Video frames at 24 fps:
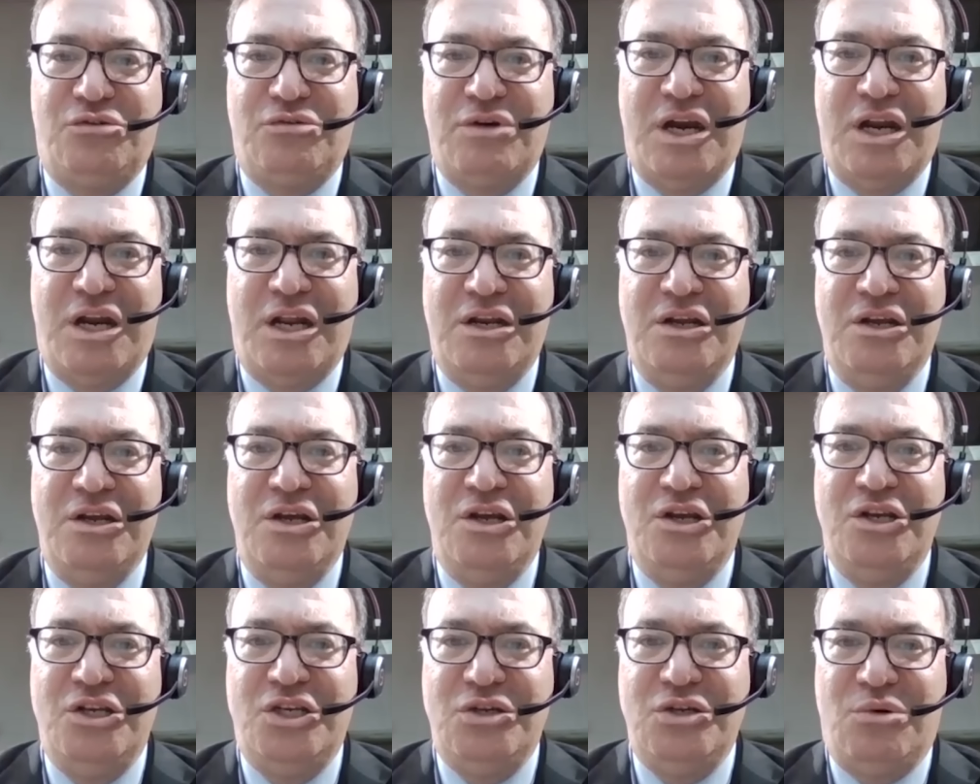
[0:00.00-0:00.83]
credit
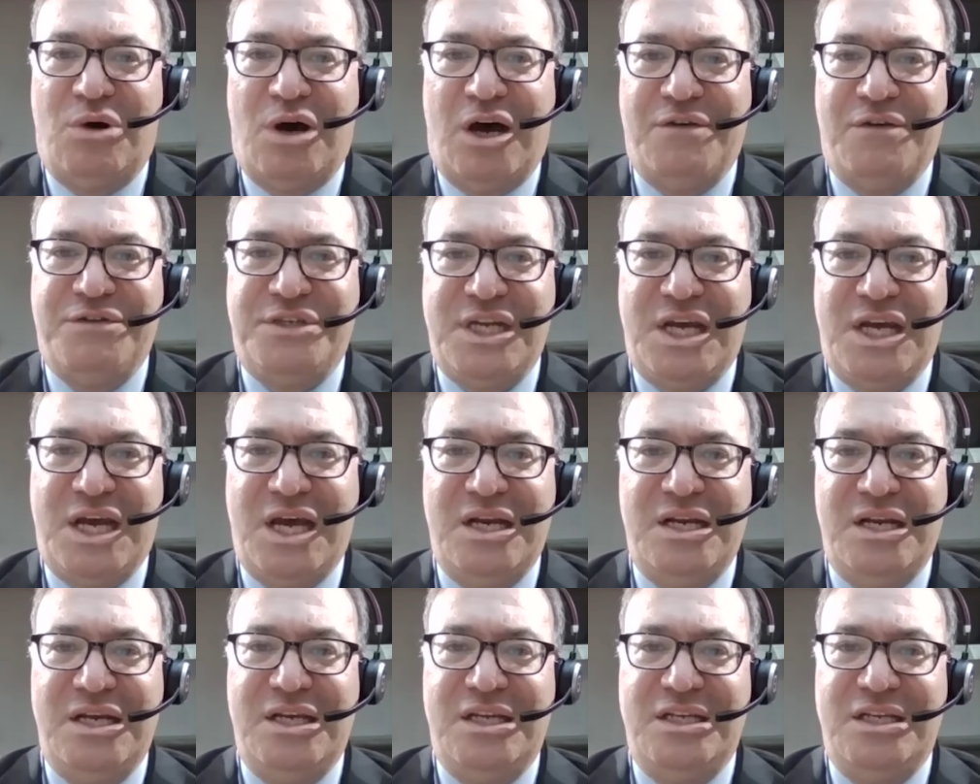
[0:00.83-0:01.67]
to
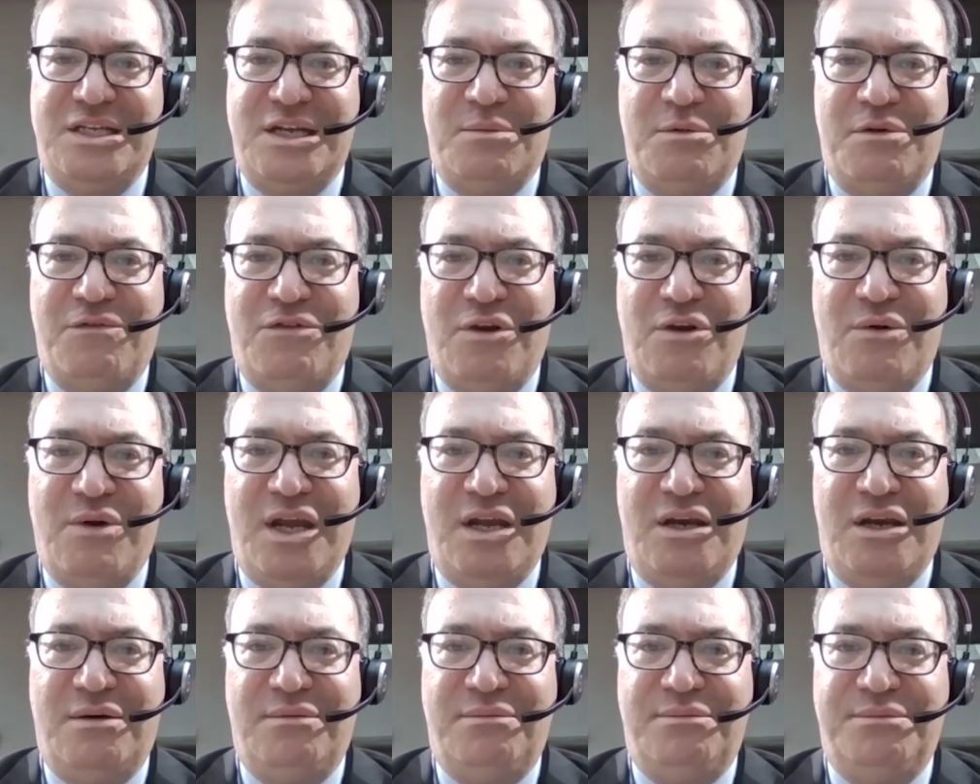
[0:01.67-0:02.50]
offset some of their
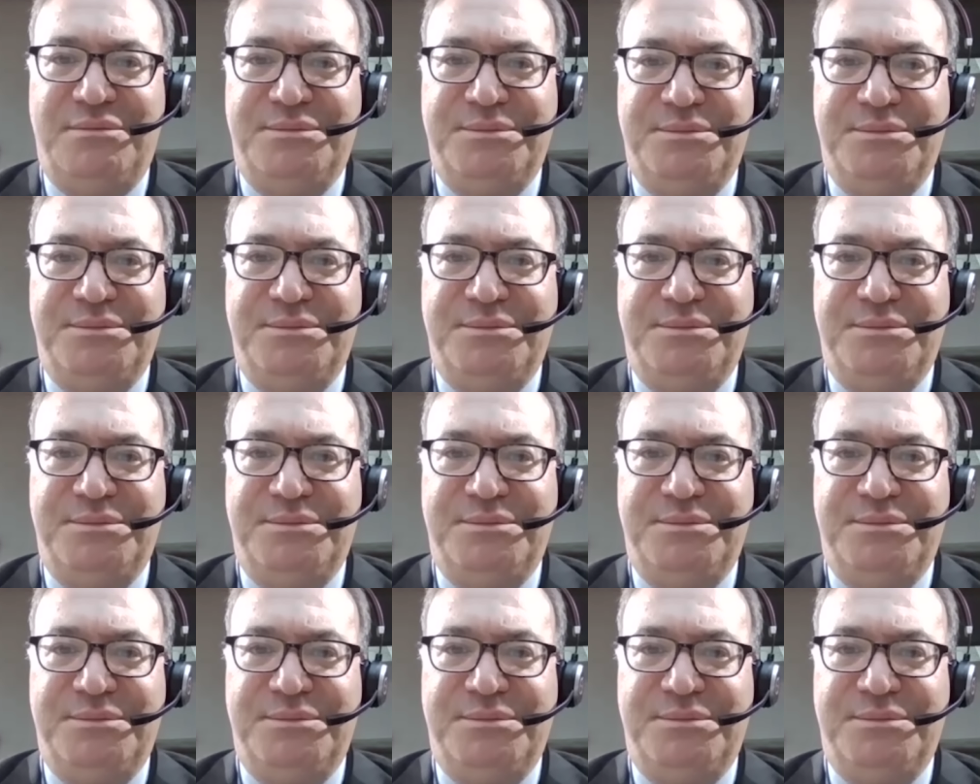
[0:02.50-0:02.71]
income.